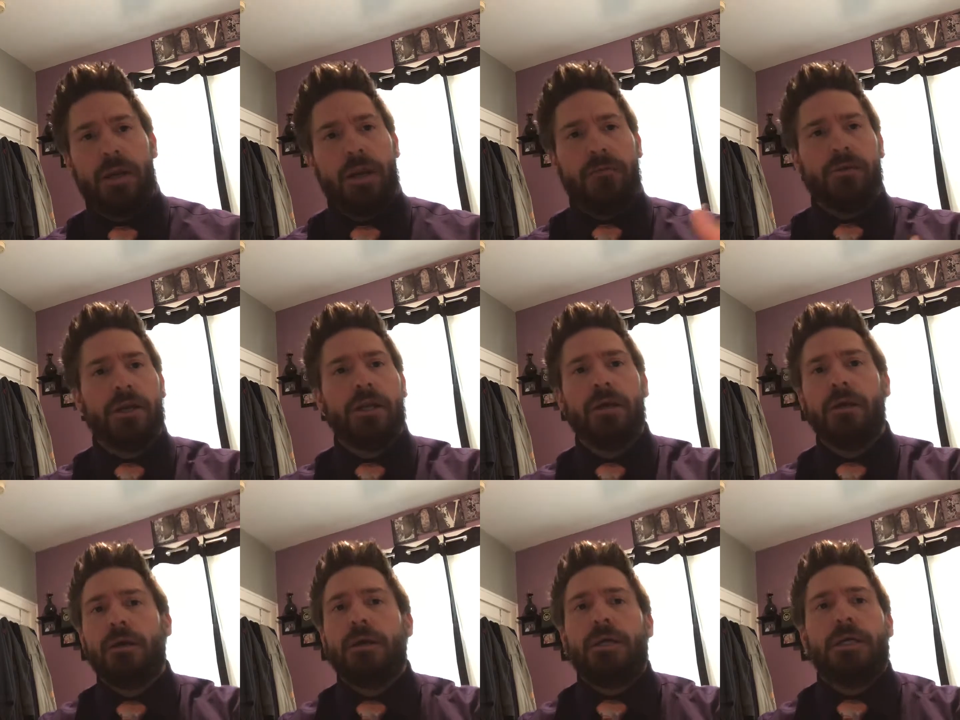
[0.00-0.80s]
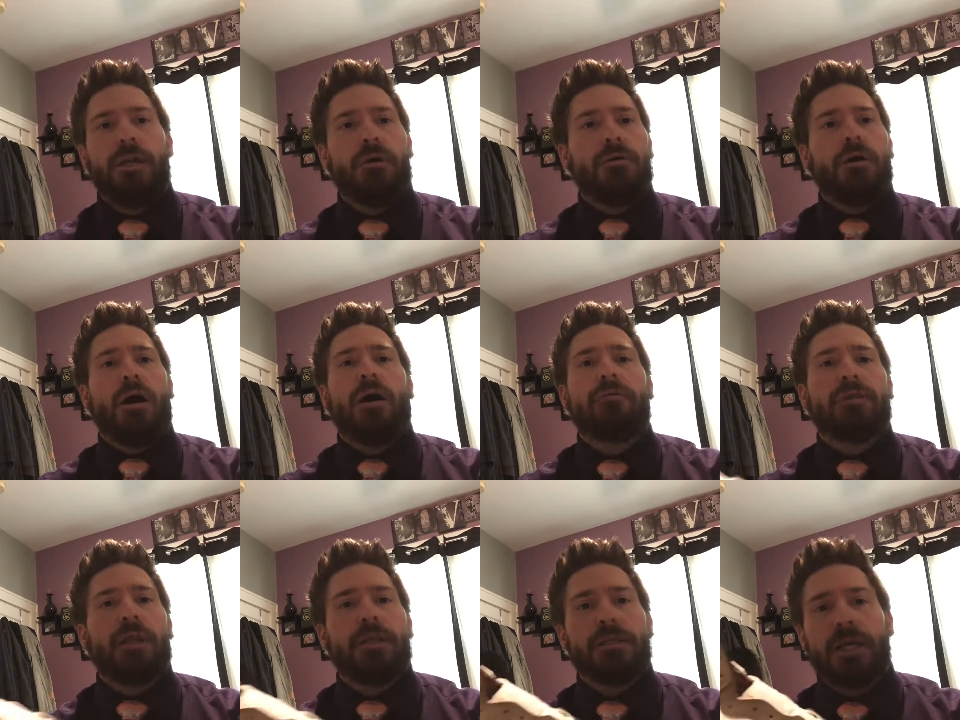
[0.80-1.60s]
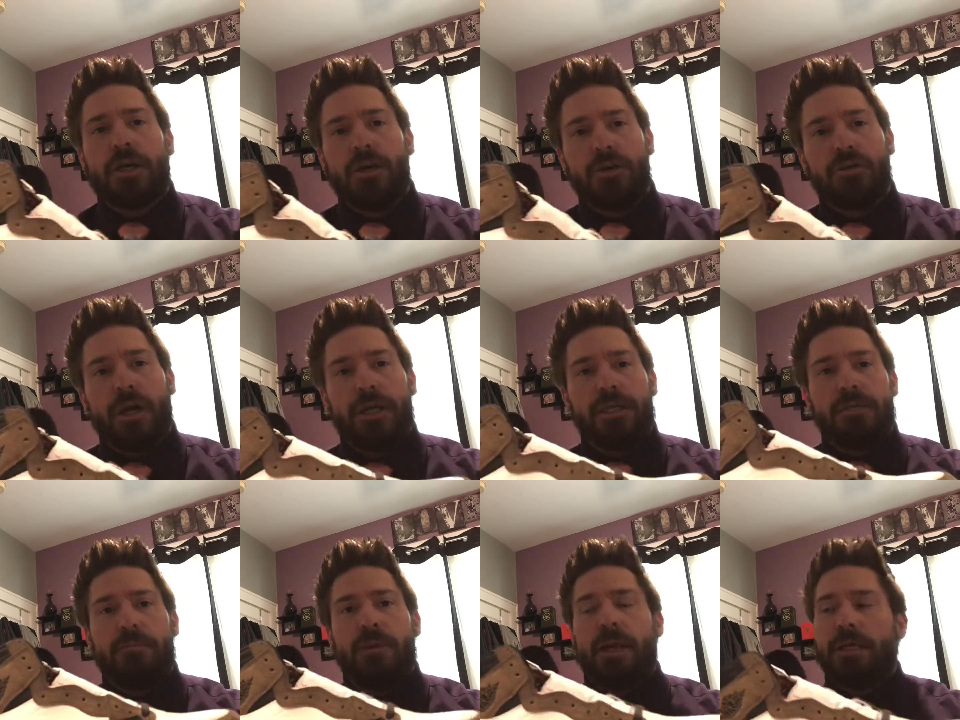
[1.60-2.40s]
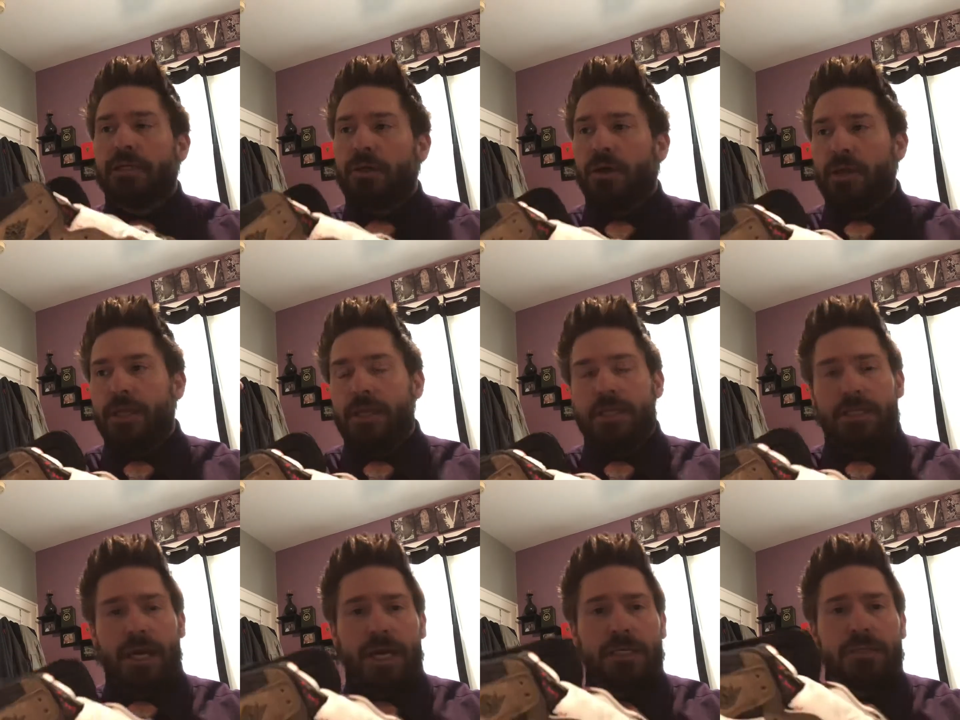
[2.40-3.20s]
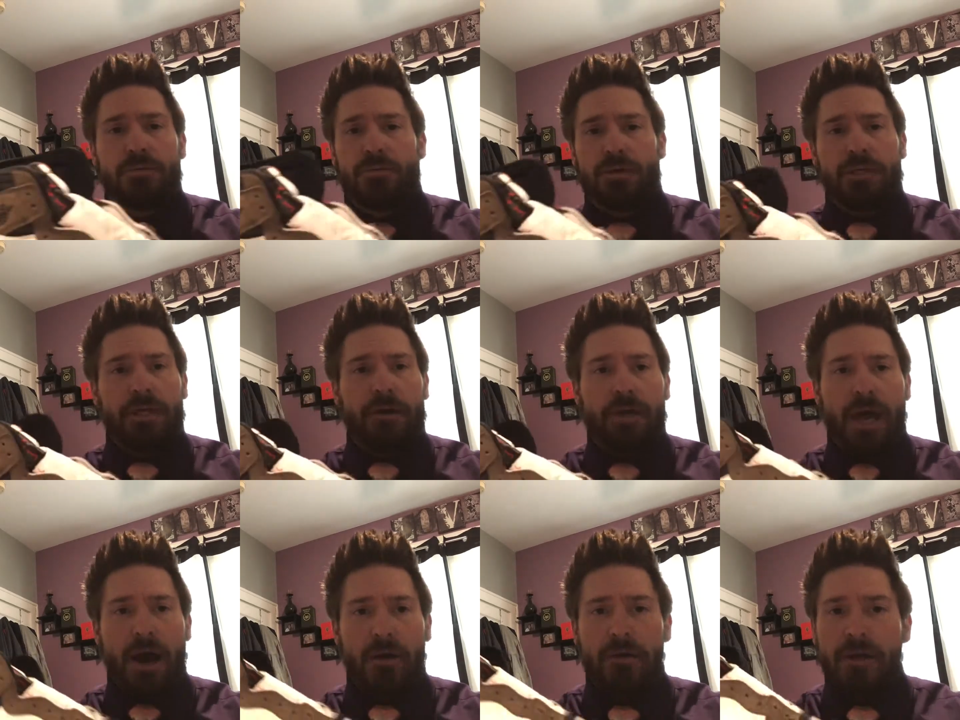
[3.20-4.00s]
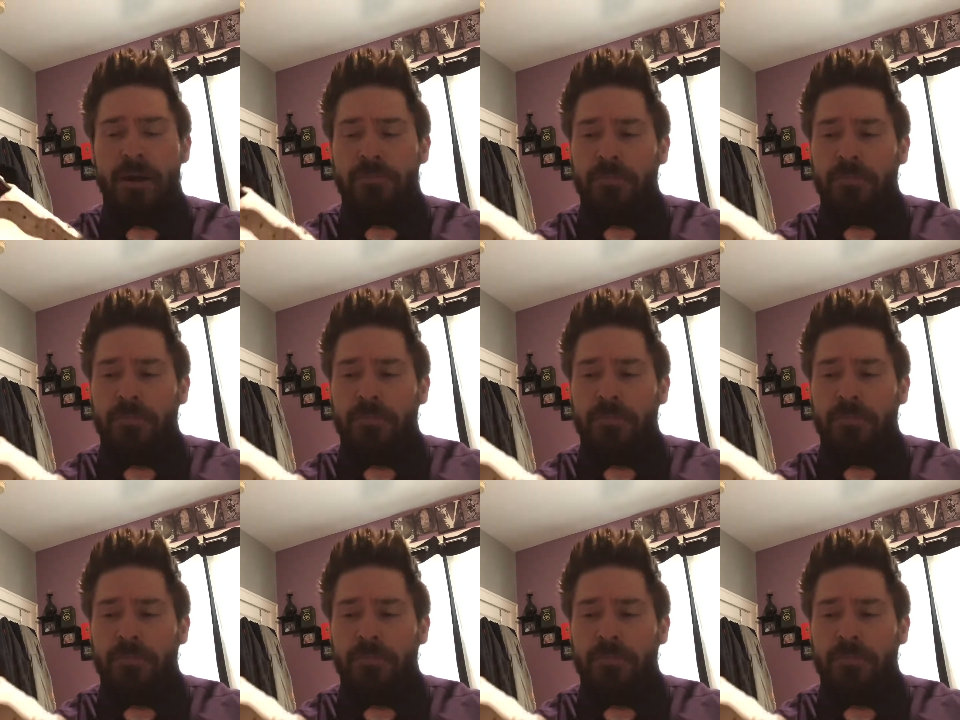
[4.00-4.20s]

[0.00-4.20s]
every, you know, often as I could trying to submit. I saw that the sizes weren't selling out.